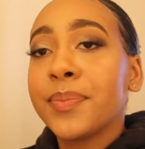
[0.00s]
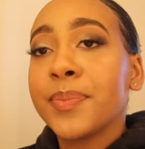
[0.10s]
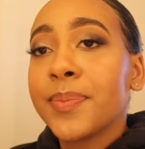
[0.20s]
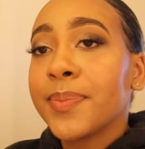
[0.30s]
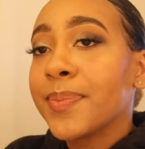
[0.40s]

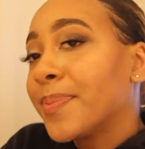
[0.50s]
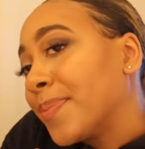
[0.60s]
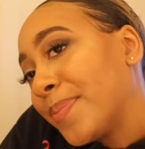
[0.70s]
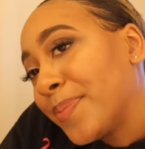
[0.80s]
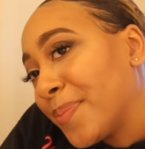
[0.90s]

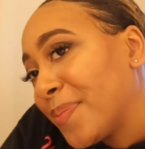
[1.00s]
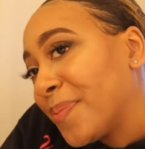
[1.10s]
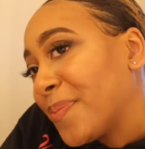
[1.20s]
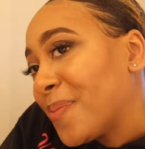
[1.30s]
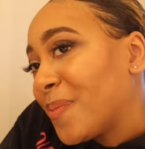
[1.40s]

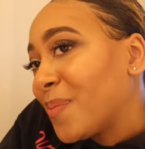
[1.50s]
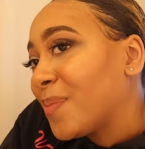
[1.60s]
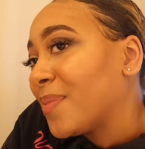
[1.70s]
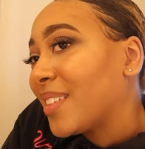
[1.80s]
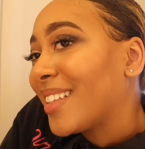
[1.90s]

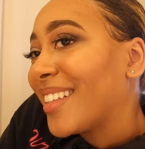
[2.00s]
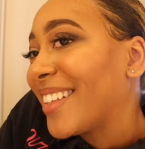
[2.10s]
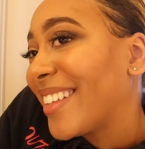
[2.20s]
Nobody speaks.